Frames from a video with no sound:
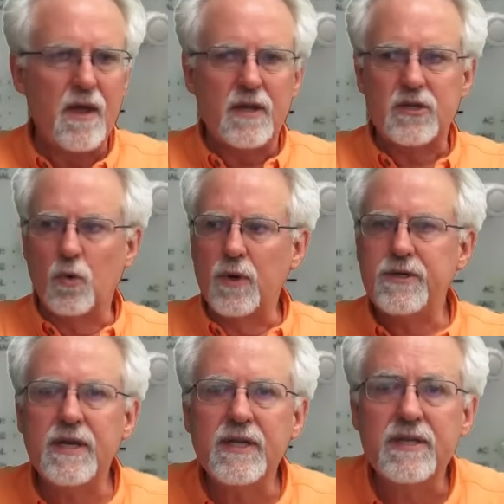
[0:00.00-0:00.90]
So what
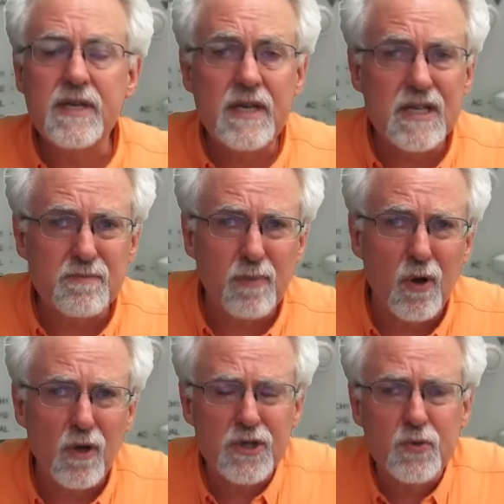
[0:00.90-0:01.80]
you can see is
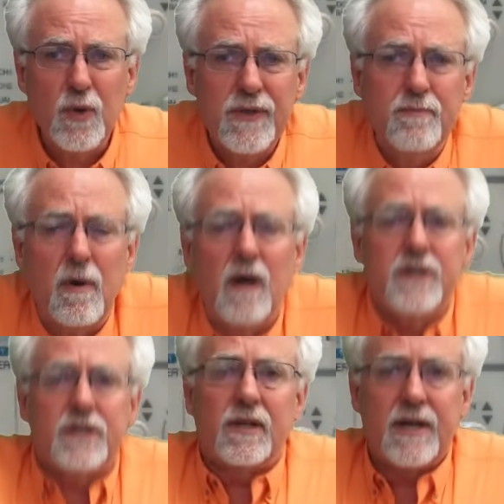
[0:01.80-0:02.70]
pulse width
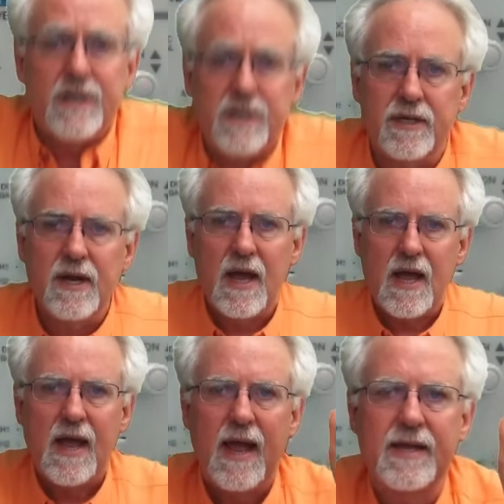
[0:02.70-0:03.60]
modulation
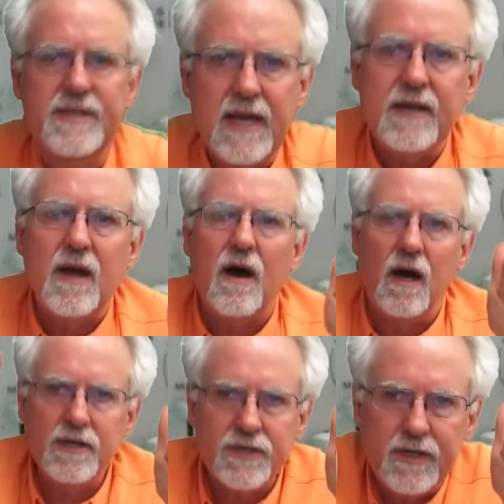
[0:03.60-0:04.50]
has a
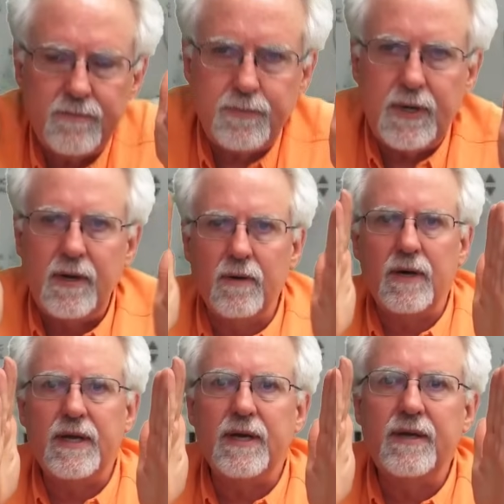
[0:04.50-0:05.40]
constant
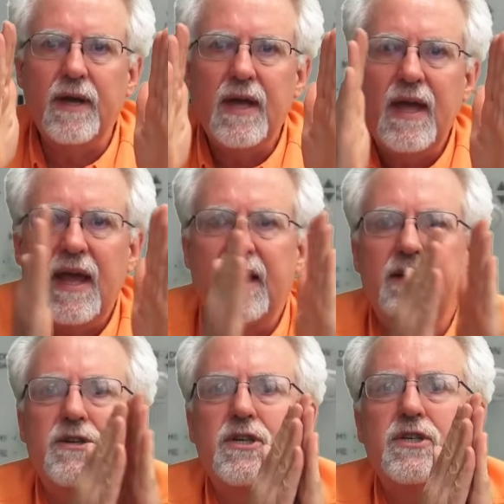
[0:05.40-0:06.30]
period and
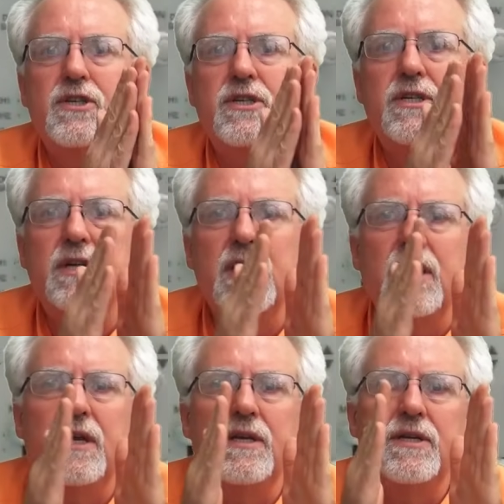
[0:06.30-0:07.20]
it's just
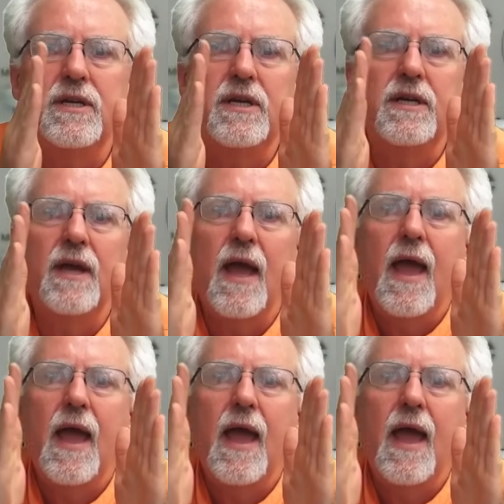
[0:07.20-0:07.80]
changing